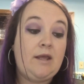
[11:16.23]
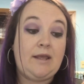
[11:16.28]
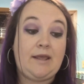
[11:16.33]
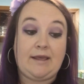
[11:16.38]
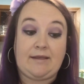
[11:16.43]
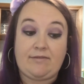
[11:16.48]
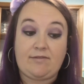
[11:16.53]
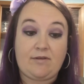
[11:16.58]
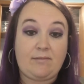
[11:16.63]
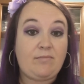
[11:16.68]

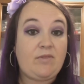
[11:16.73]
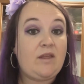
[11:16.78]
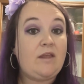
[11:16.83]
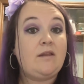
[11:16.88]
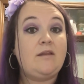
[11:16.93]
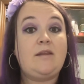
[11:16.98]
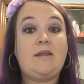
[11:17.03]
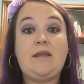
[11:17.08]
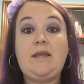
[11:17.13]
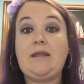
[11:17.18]
get
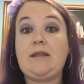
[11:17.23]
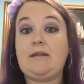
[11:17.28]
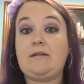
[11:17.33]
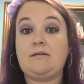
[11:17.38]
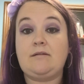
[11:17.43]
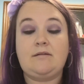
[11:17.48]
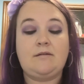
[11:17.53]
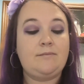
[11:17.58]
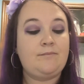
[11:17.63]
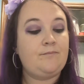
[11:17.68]
something to
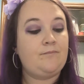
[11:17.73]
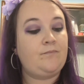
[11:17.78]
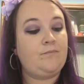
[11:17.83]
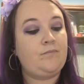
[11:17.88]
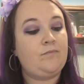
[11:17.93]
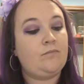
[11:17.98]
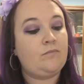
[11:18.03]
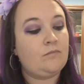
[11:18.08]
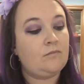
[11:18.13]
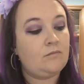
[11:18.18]
eat.
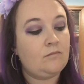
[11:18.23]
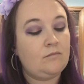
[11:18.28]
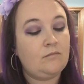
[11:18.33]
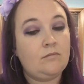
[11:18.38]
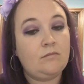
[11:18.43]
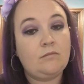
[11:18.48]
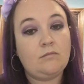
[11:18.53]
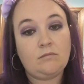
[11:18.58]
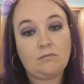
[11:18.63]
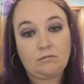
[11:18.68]

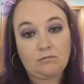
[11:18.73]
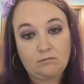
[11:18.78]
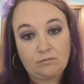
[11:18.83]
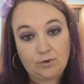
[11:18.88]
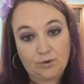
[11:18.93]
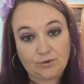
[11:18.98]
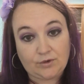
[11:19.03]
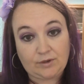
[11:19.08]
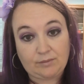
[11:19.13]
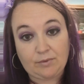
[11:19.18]

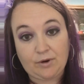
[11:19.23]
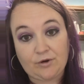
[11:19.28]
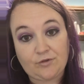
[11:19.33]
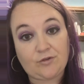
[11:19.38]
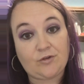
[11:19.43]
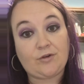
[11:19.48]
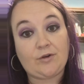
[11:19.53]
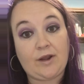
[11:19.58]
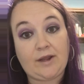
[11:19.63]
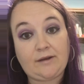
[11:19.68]
Protein bars
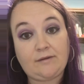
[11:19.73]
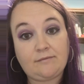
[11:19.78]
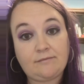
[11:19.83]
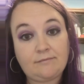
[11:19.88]
are great.